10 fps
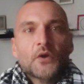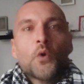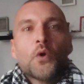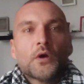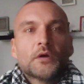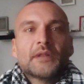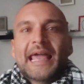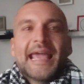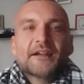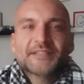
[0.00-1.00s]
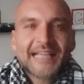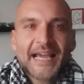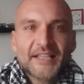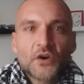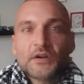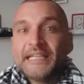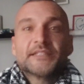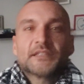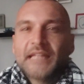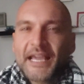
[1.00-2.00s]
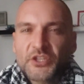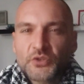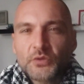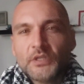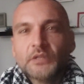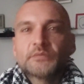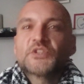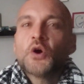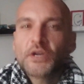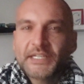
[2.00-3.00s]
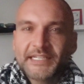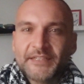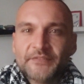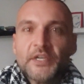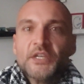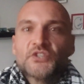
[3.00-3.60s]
All air signs are intellectual, talkative.